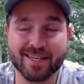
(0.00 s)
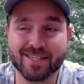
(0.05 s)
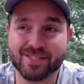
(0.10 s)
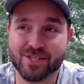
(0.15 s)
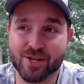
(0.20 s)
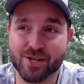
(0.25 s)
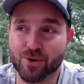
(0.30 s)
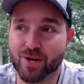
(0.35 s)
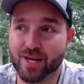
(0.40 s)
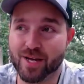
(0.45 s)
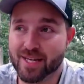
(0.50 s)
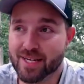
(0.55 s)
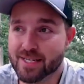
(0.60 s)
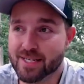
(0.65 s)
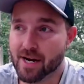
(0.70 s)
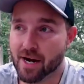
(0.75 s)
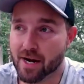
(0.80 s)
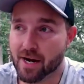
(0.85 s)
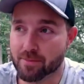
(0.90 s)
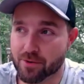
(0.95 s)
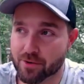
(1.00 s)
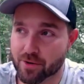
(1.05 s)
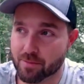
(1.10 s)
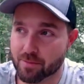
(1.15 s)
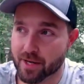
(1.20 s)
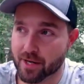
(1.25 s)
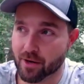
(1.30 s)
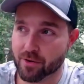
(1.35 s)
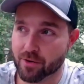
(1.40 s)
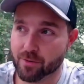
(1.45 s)
So anytime you can
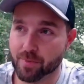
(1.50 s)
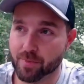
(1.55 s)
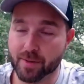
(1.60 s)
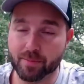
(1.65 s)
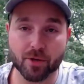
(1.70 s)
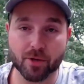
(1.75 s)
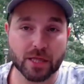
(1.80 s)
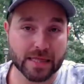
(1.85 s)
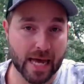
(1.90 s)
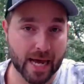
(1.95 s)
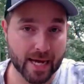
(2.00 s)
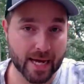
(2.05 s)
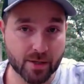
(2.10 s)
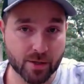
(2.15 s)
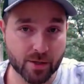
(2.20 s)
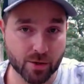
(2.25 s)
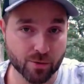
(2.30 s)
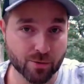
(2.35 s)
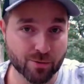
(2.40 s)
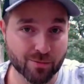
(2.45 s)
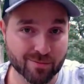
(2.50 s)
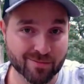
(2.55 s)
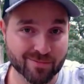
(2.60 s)
make other people like you,